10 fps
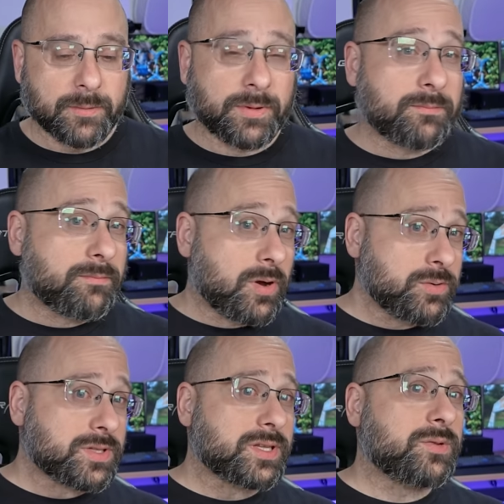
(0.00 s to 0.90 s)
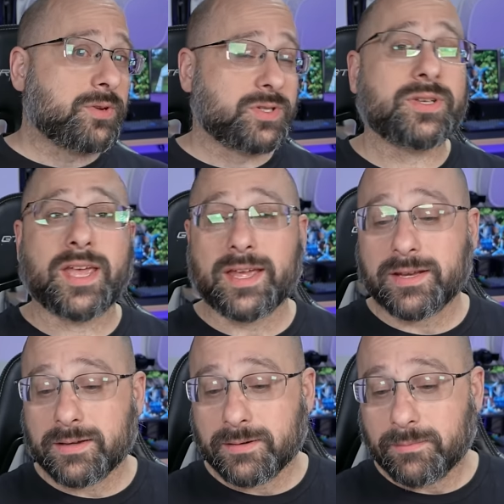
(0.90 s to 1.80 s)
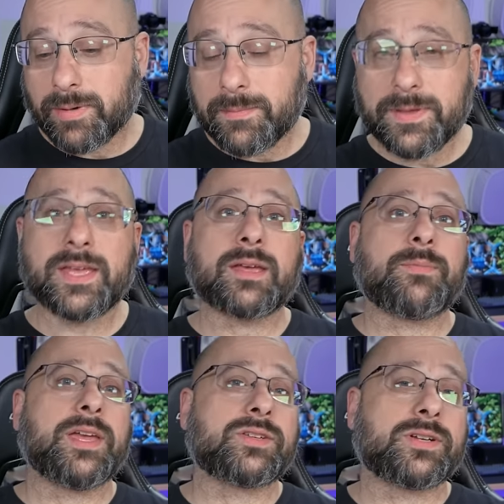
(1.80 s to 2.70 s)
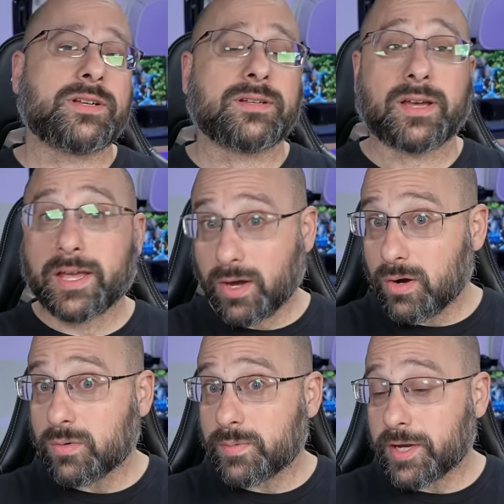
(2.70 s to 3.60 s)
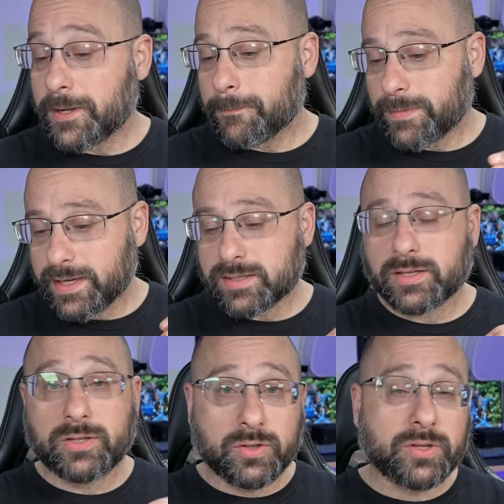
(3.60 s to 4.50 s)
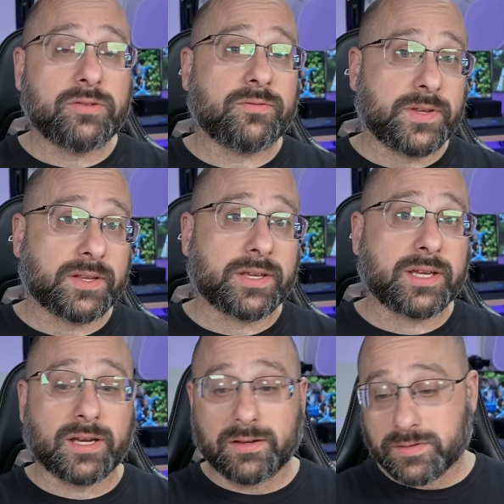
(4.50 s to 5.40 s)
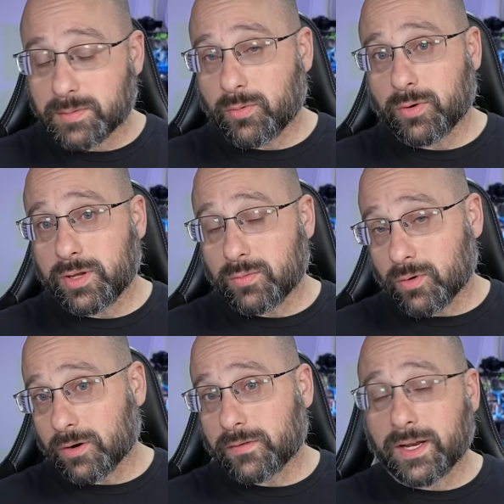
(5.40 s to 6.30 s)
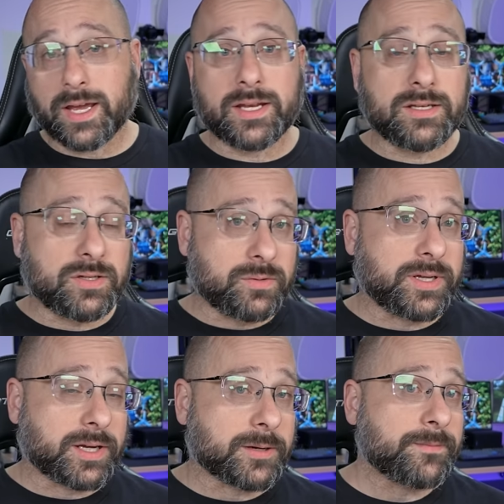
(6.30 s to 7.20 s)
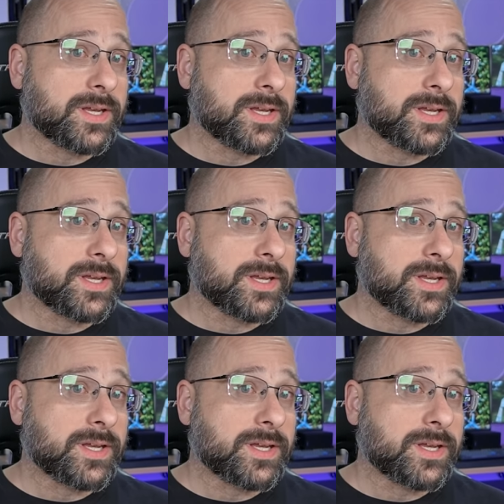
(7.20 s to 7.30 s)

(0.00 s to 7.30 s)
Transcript: But mostly what you get by being a patron, I hope, is the good feeling of supporting the work that I do here.